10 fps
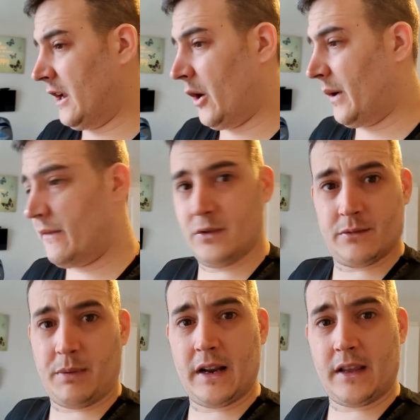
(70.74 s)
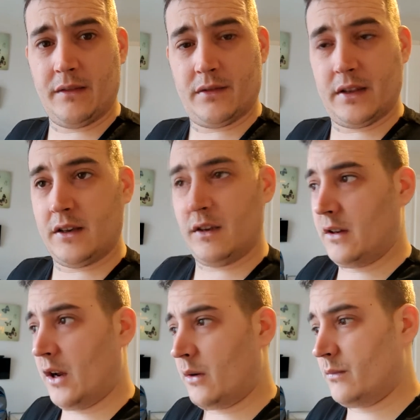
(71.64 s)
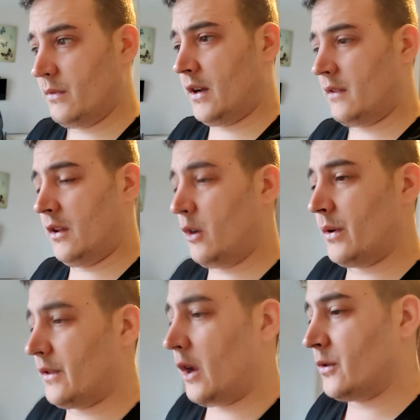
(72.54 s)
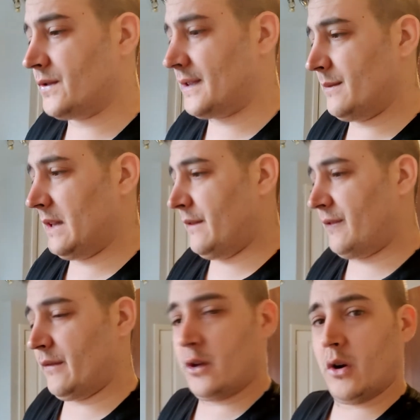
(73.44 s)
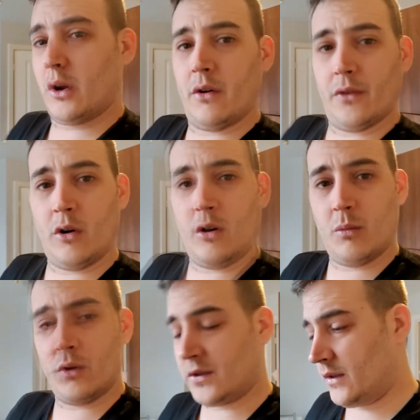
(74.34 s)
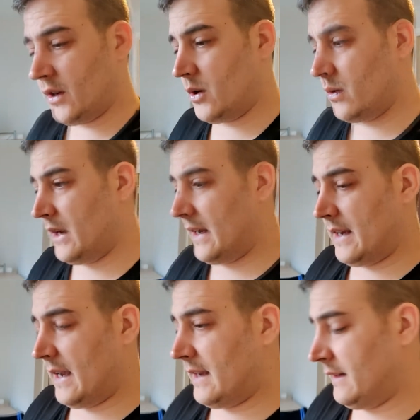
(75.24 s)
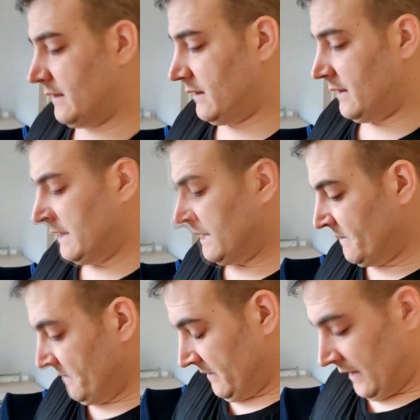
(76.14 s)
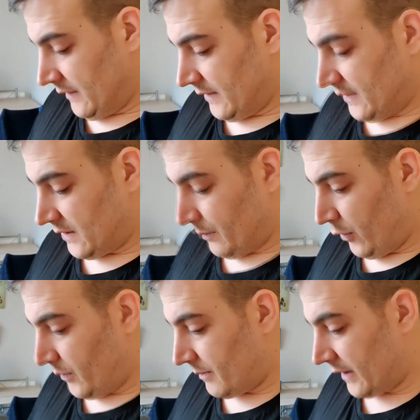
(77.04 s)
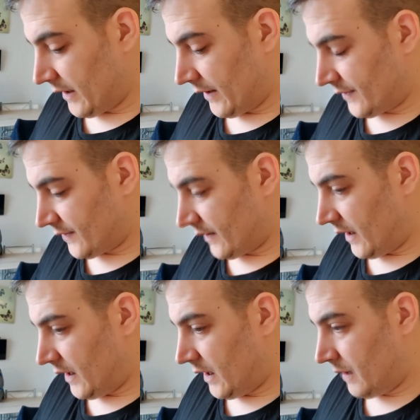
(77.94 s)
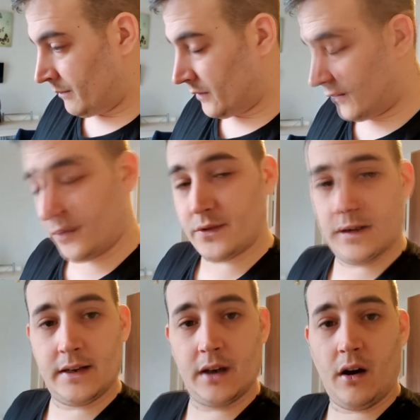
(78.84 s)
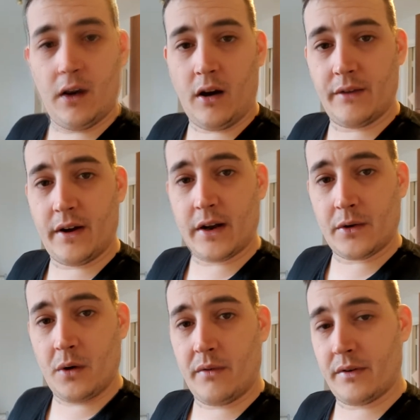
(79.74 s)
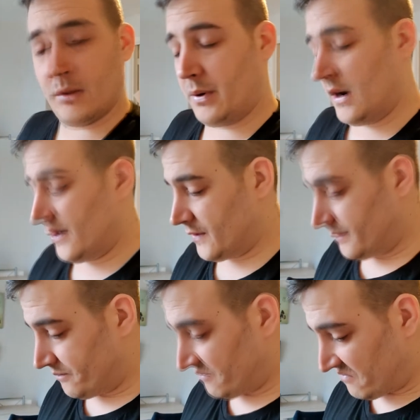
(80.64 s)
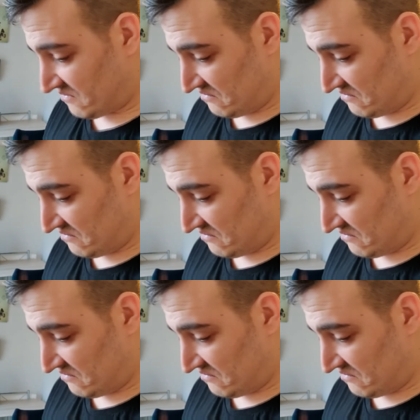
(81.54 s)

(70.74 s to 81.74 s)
You know, and everyone's panicking, thinking, no one knows if they've got it or not or what to do. And this is the problem, I guess, because obviously I've had a cough for the past